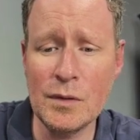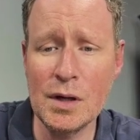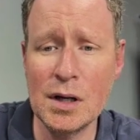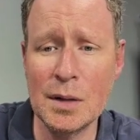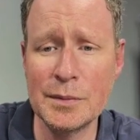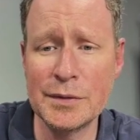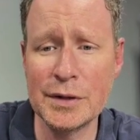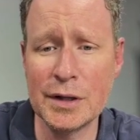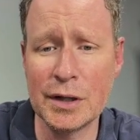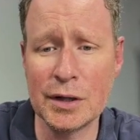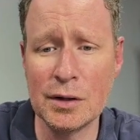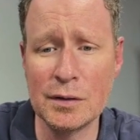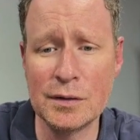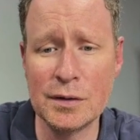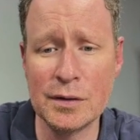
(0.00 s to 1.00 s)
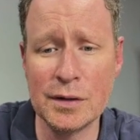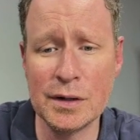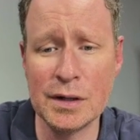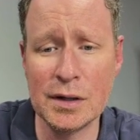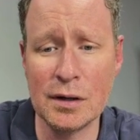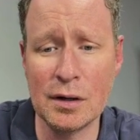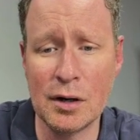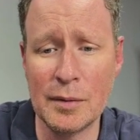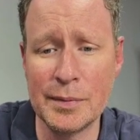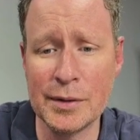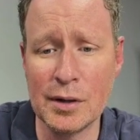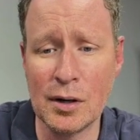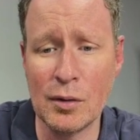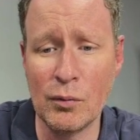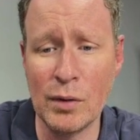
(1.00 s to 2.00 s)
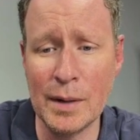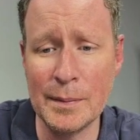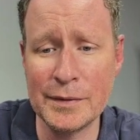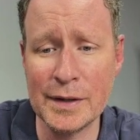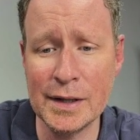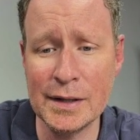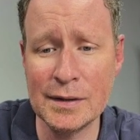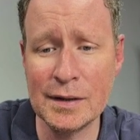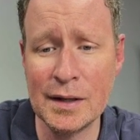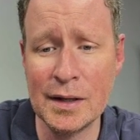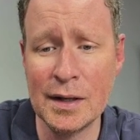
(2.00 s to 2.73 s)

So you're going to go to the RPR website.